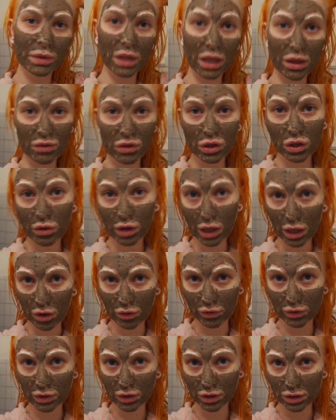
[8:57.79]
even though I
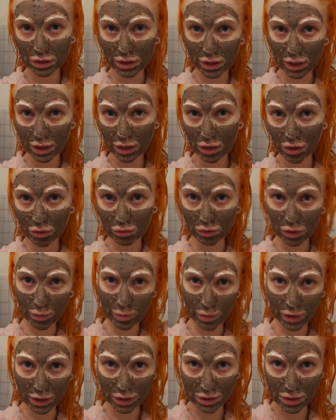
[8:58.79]
obviously only
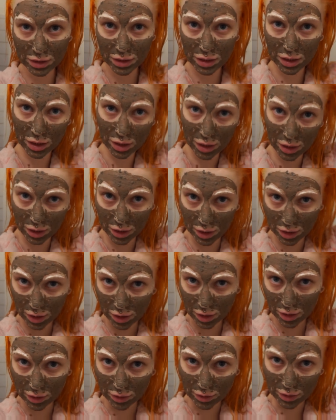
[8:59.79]
bleached
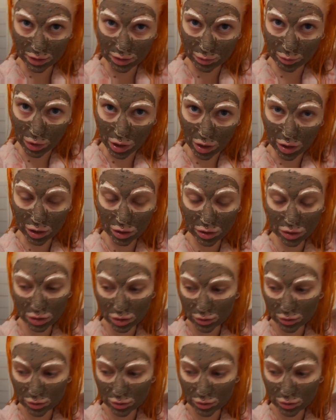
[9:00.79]
this part.